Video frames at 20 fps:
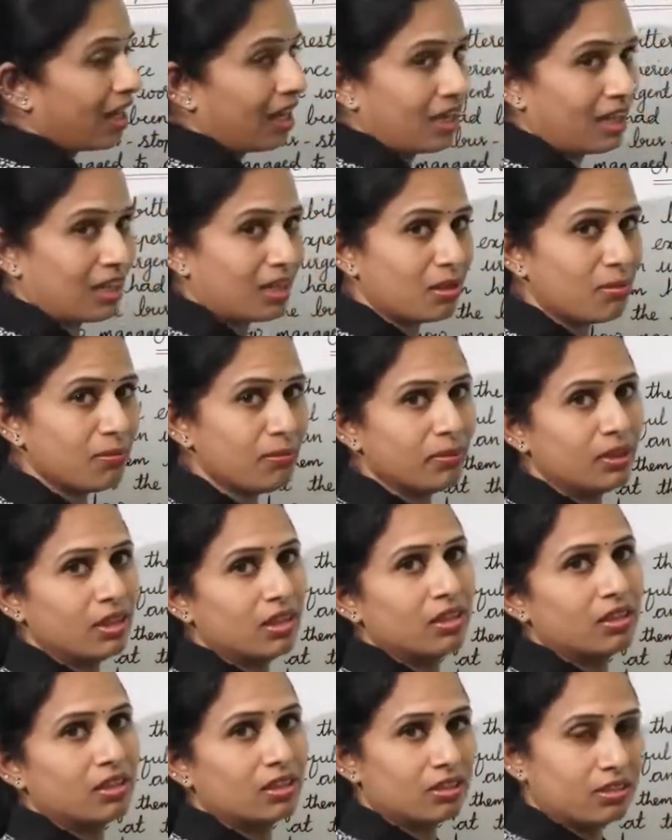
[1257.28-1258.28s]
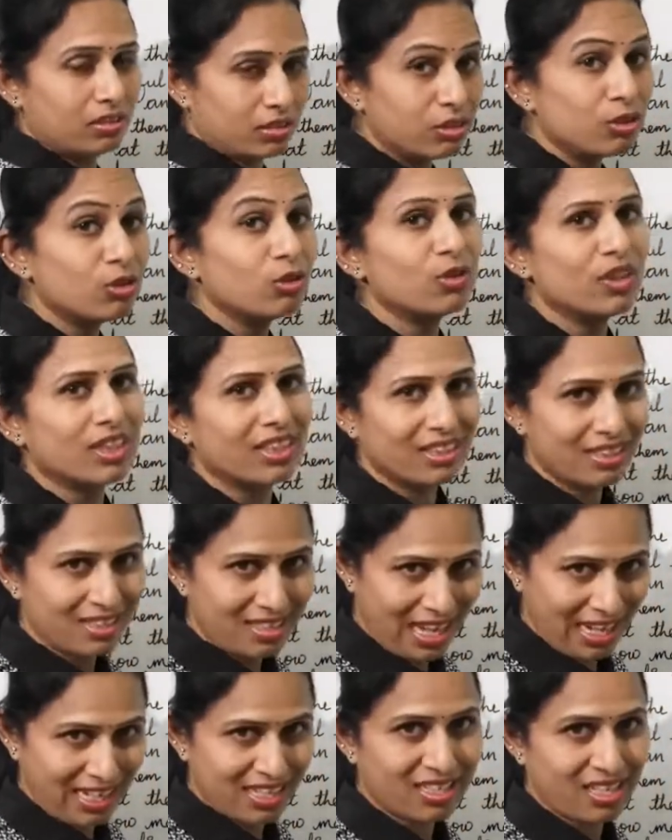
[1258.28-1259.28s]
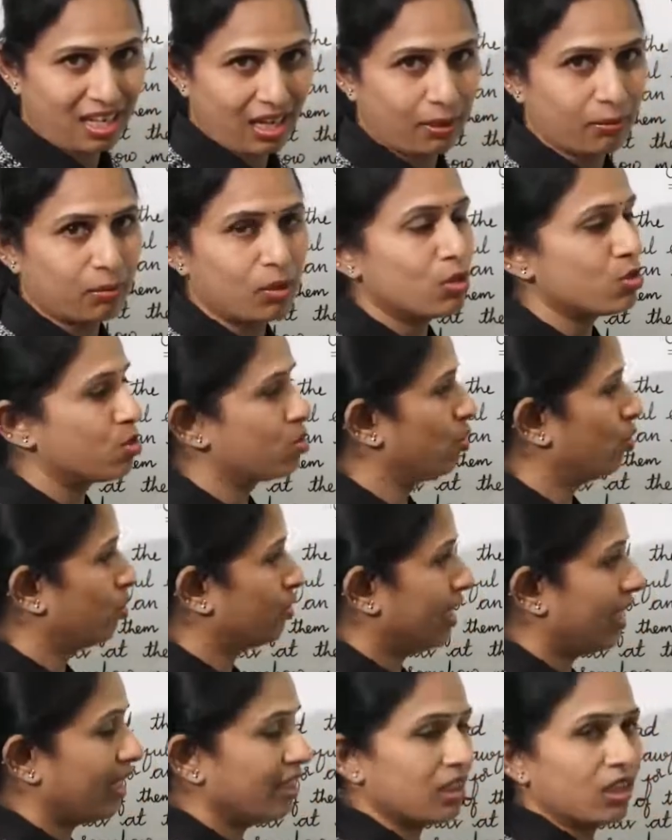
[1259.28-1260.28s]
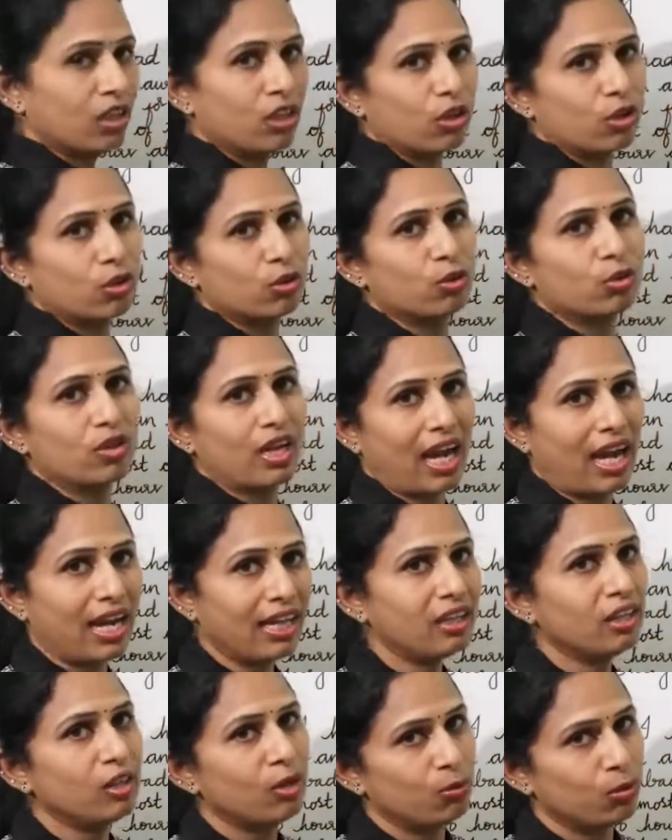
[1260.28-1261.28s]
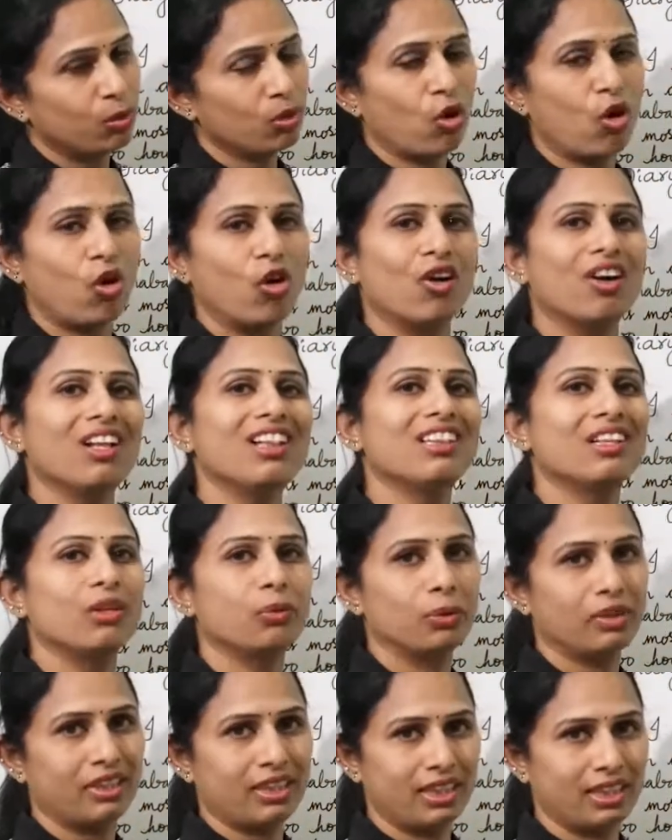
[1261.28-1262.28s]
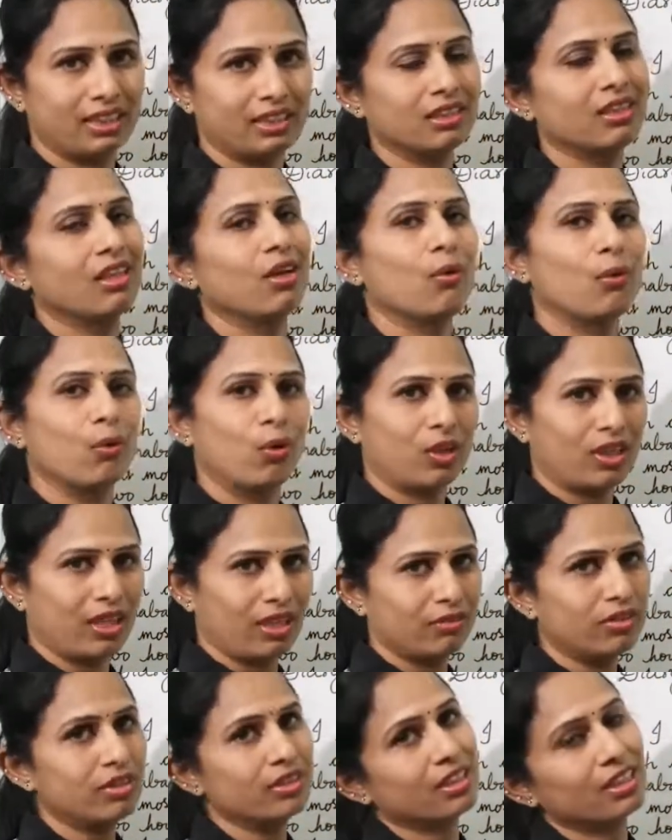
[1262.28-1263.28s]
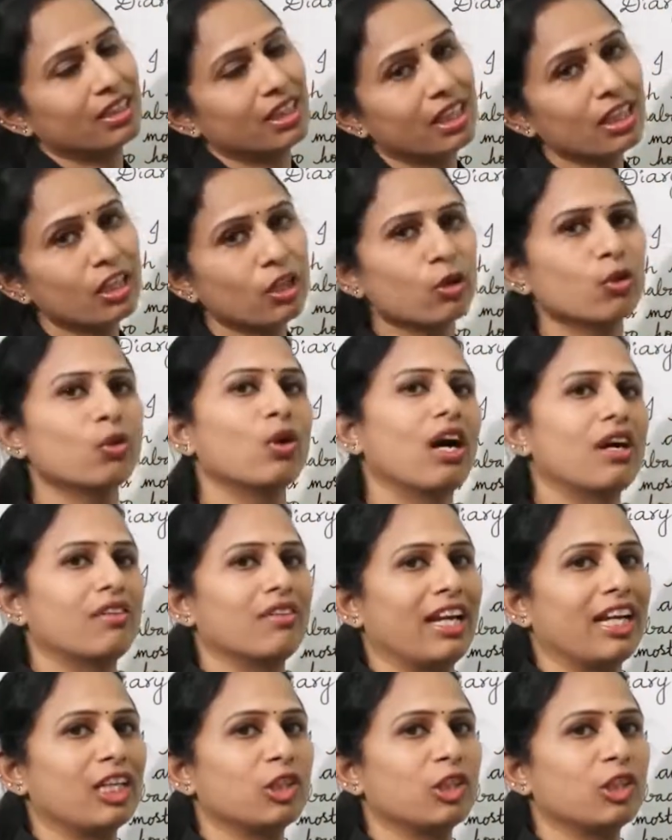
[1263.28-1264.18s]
time during the night time so that you can put all the words, whatever the thing you have